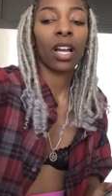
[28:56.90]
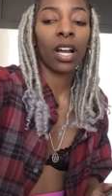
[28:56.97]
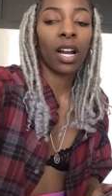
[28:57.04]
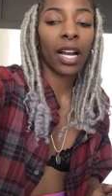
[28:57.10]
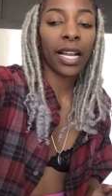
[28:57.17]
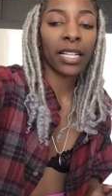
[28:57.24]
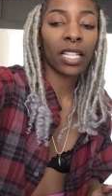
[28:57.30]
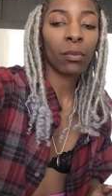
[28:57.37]
All
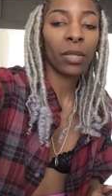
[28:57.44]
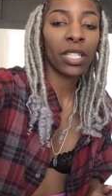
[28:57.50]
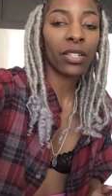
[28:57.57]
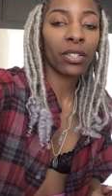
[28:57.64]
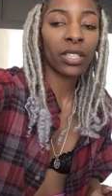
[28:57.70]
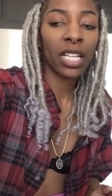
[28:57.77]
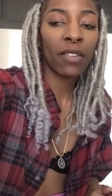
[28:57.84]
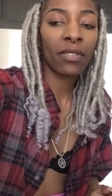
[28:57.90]
right, give me your
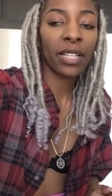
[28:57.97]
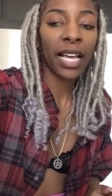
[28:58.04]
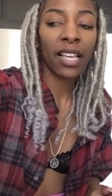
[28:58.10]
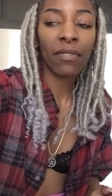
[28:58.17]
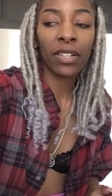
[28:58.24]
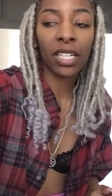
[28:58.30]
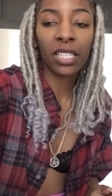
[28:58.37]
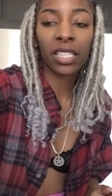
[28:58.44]
love
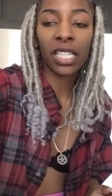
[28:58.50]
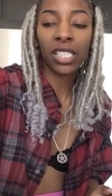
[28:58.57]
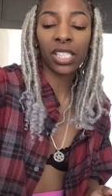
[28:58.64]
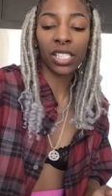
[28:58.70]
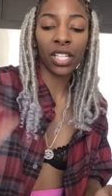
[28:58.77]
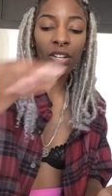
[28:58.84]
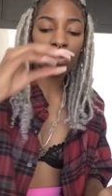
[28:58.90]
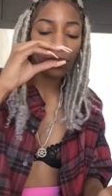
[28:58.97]
life in a
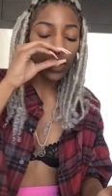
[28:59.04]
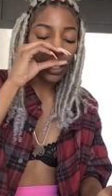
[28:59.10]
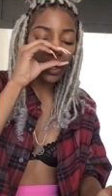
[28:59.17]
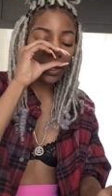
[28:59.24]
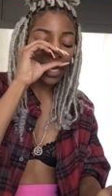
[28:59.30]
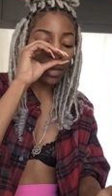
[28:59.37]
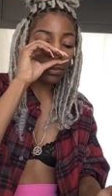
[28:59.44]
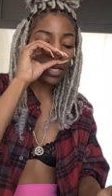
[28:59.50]
nutshell for El
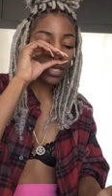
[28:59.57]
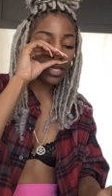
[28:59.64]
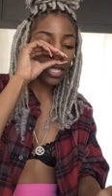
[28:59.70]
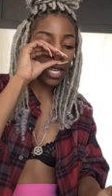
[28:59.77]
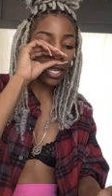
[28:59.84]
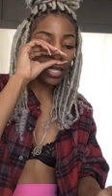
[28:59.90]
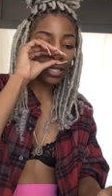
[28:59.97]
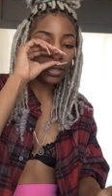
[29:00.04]

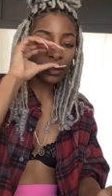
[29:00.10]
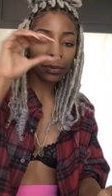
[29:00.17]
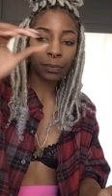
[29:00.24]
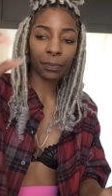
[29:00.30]
Capitan.